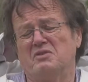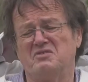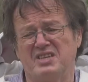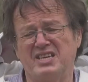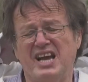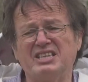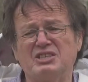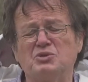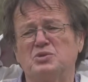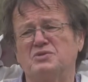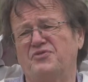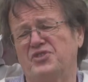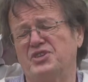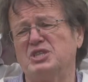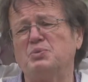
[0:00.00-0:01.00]
The answers
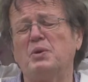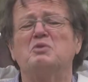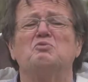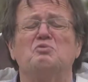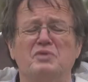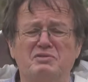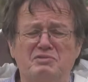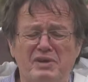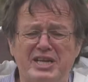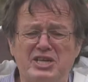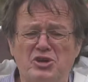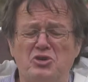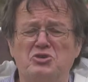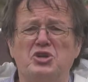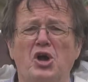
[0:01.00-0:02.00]
for this one, we really
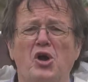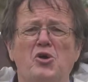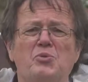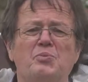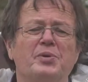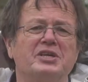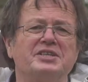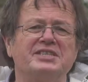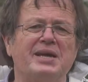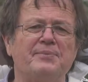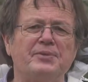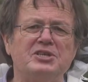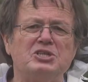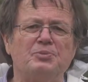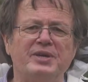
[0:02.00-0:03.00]
don't know, but it's
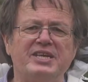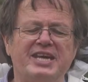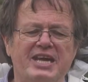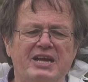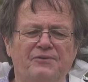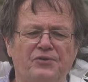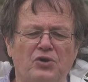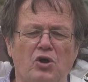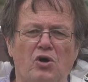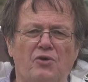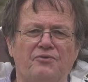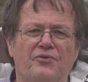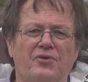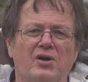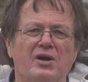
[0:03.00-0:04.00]
something to be careful
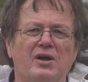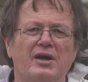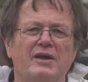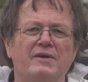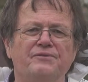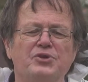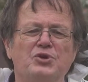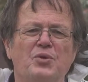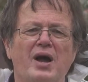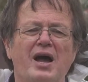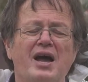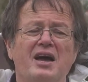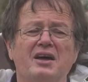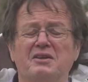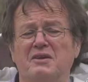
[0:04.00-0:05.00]
of. If you
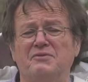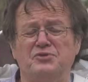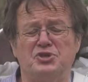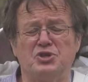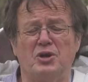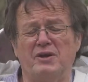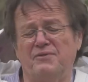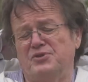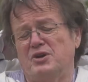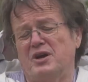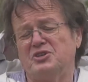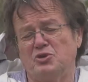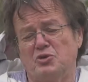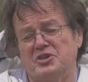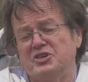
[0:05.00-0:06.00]
are
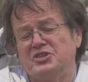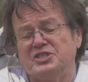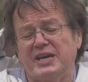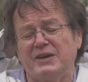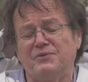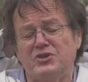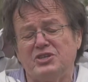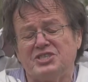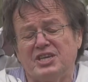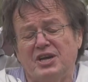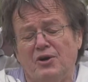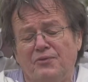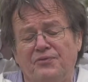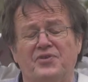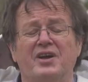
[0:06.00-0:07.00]
doing, you can check for
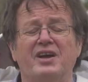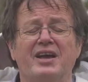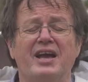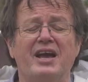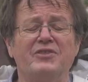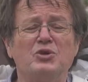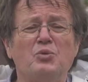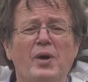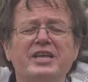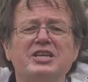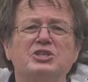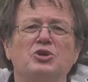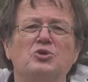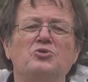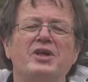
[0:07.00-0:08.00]
yourself, and the way to
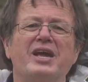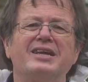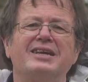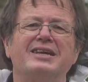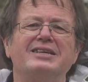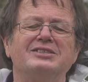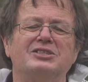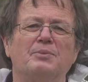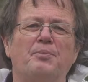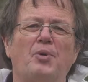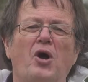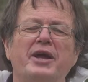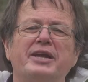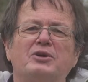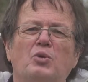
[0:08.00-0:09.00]
do that is to
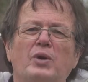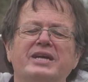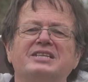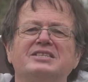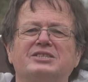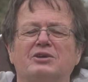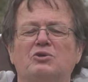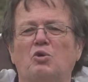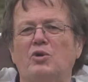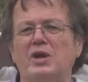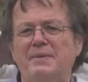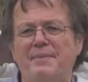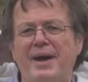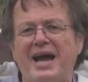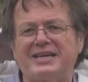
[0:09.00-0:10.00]
buy queens that are
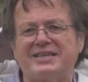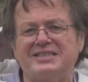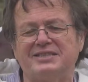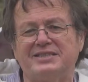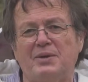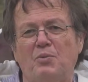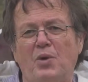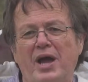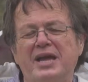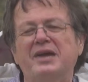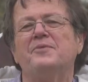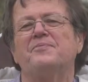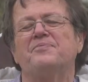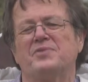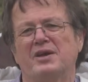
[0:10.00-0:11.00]
already marked in some way,
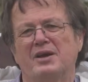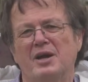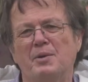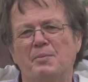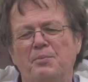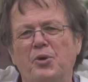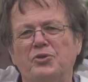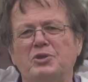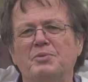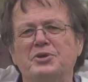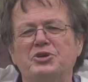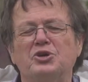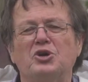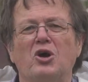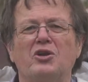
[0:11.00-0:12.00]
put them in
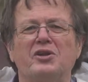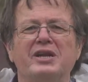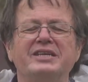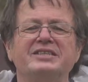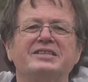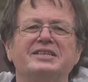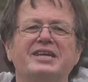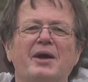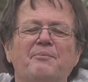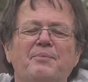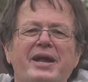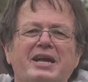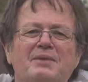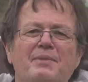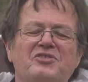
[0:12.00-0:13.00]
your colonies and come
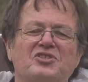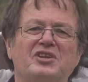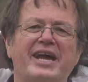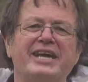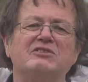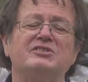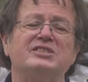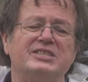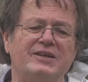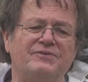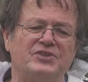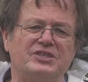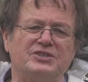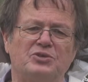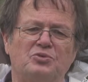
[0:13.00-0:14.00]
back a month later and see if
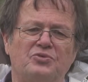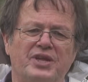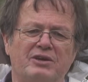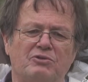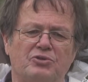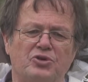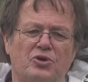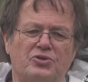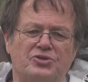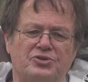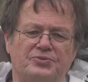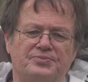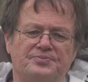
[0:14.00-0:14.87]
they're still there or not.